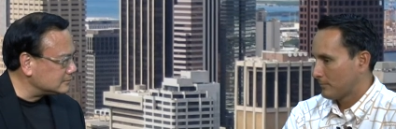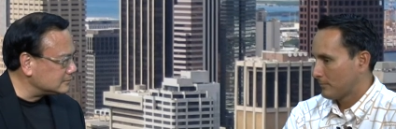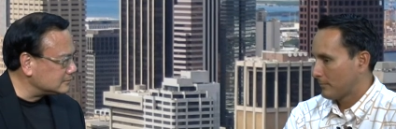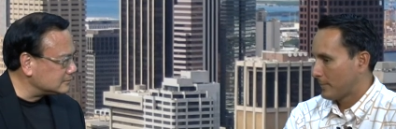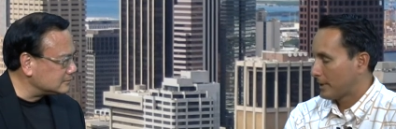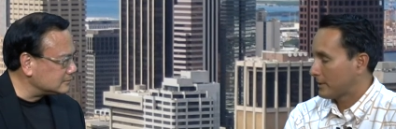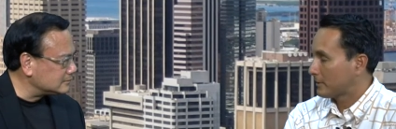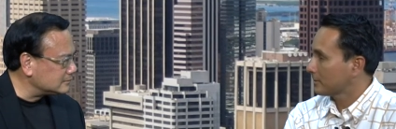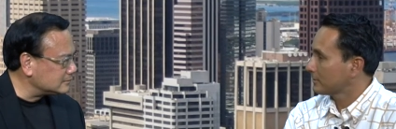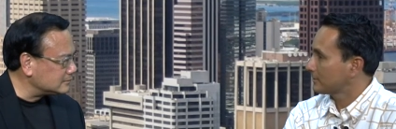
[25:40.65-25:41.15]

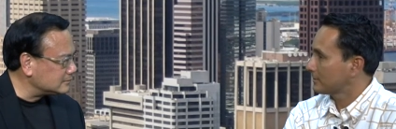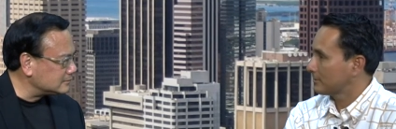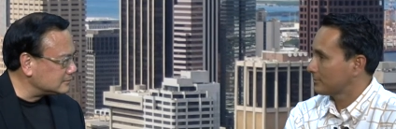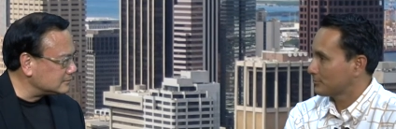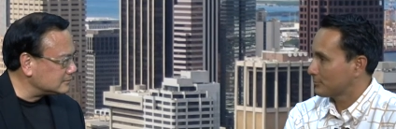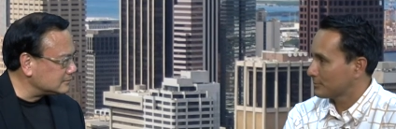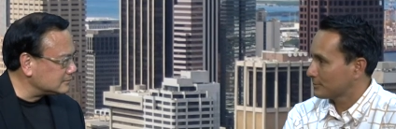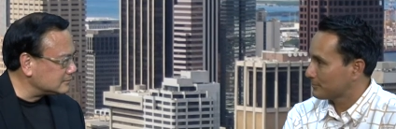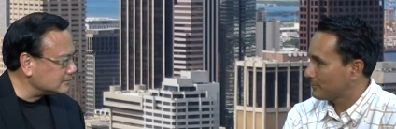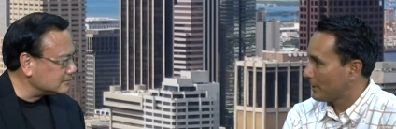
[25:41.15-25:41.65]
Speaker 1: my
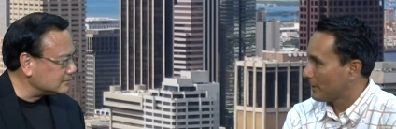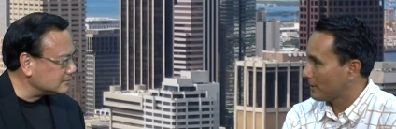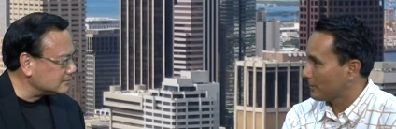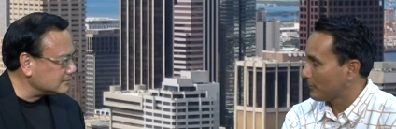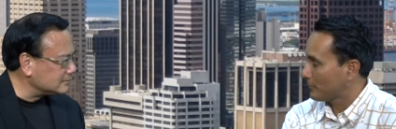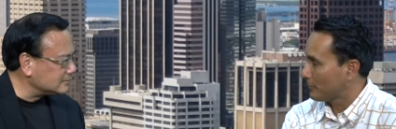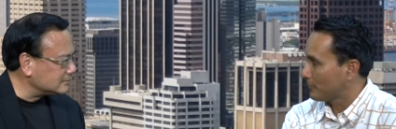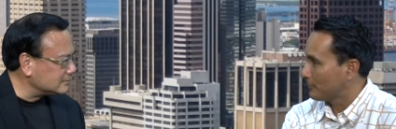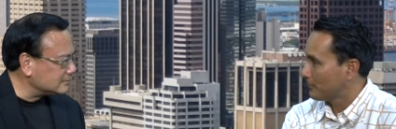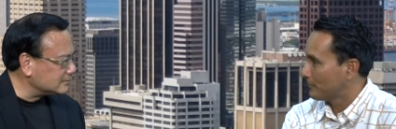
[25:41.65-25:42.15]
constituents back
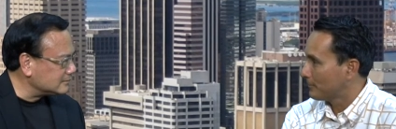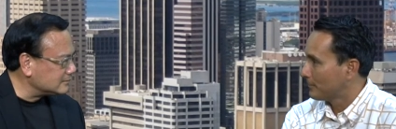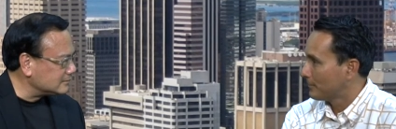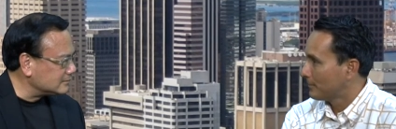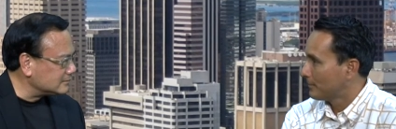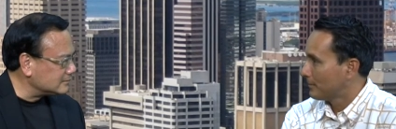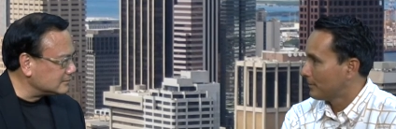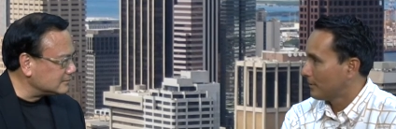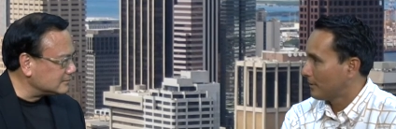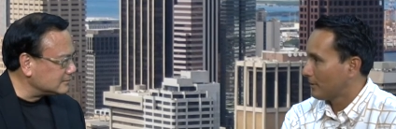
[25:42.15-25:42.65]
home
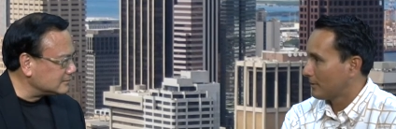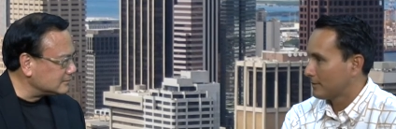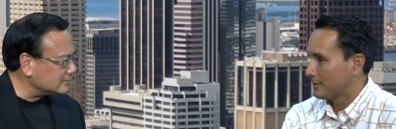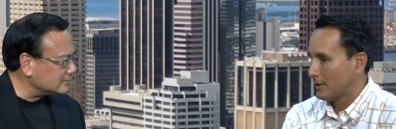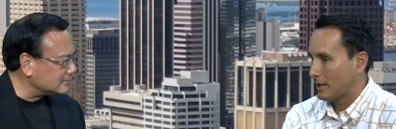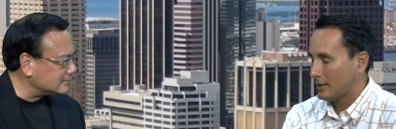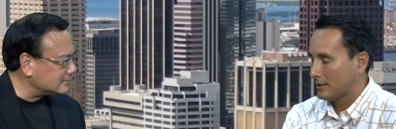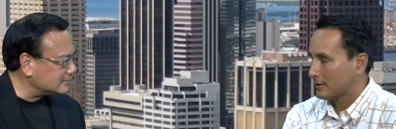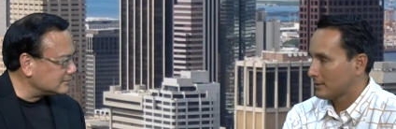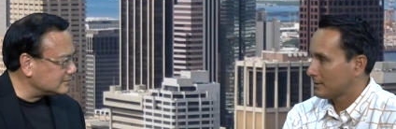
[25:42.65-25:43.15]
are
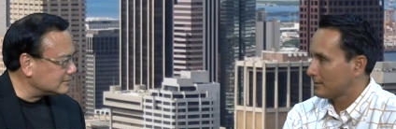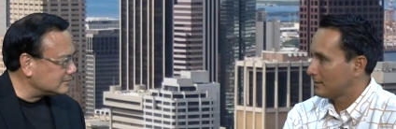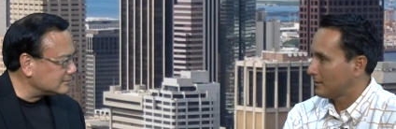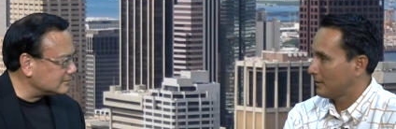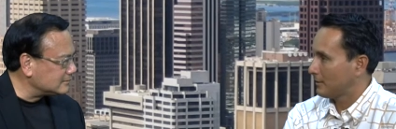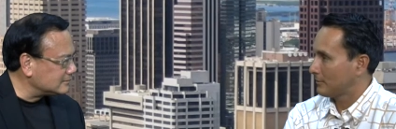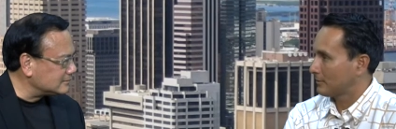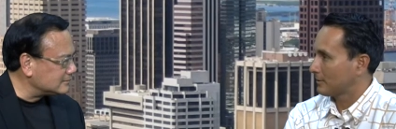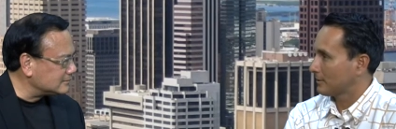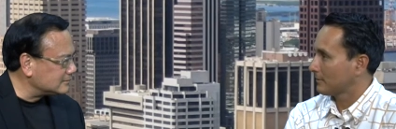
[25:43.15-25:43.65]
not getting
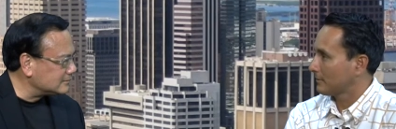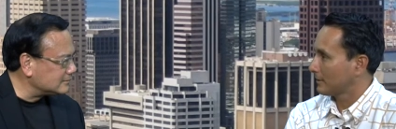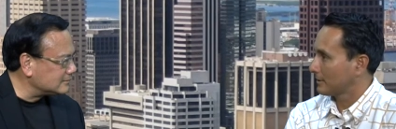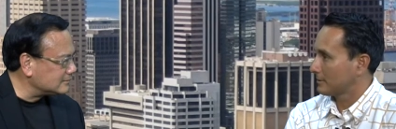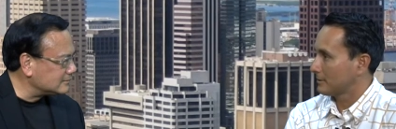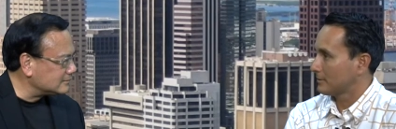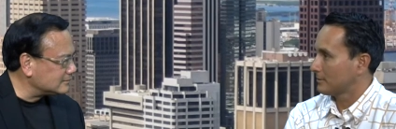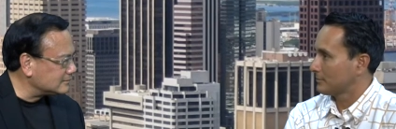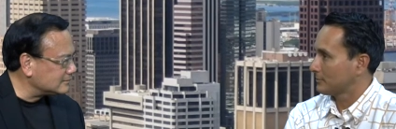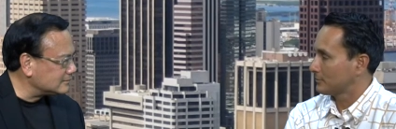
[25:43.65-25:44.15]
health care like
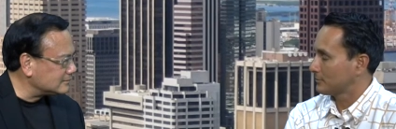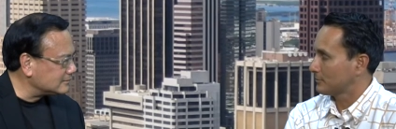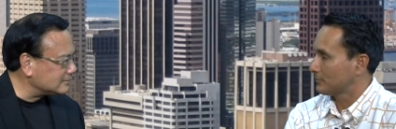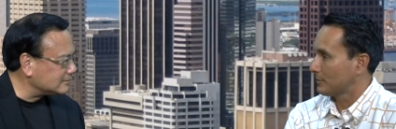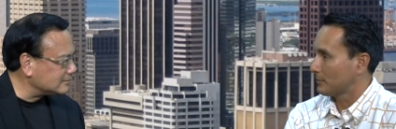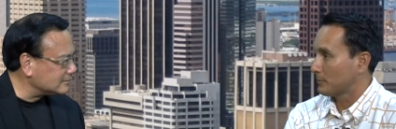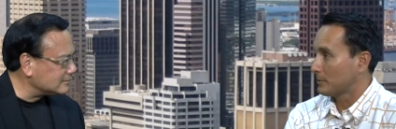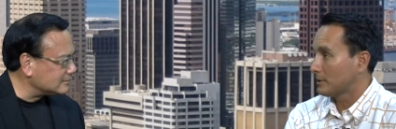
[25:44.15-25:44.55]
they used to, and we